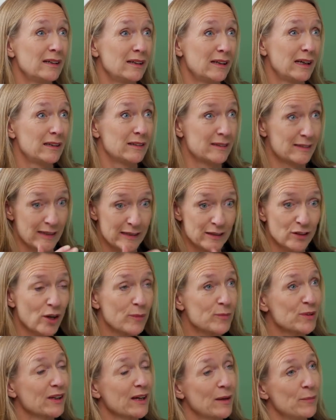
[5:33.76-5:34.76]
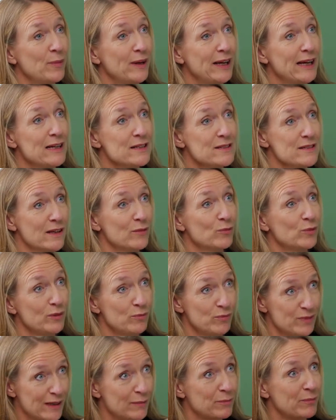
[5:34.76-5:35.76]
and setting up the campaigns, and we
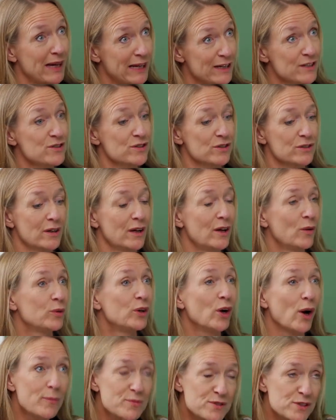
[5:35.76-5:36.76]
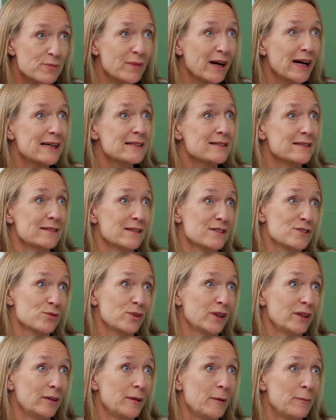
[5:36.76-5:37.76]
then manage it, we optimize it as
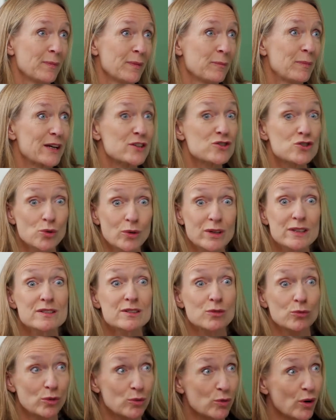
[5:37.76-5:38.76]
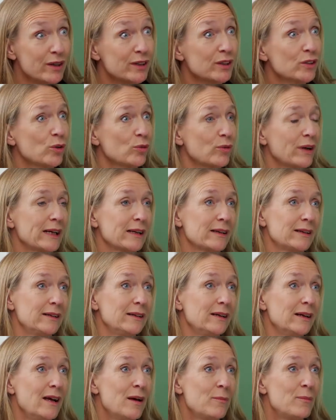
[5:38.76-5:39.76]
well, make sure it's running
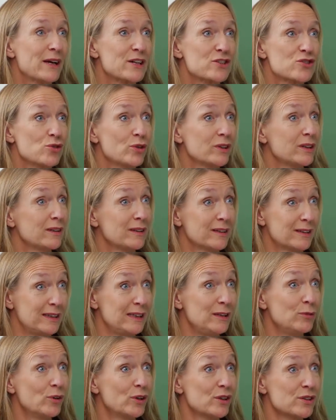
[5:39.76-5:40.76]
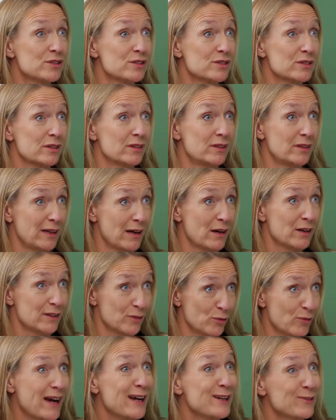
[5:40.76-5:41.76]
correctly, make sure that the keywords are
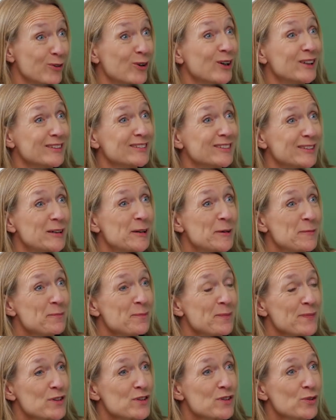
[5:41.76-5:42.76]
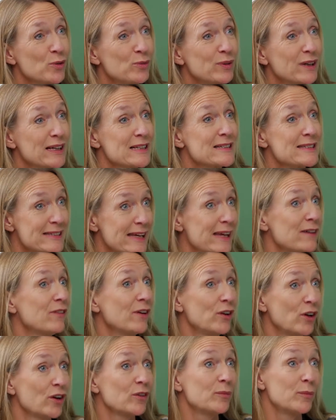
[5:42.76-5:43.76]
the right ones. Perfect. So we can save a
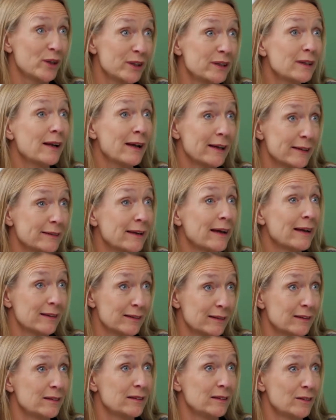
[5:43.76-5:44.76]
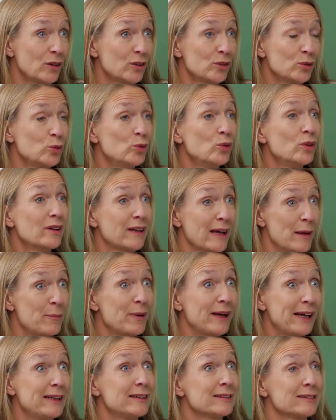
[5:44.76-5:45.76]
lot of money like that on Google
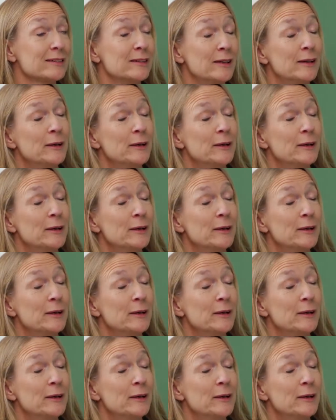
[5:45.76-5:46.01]
campaigns.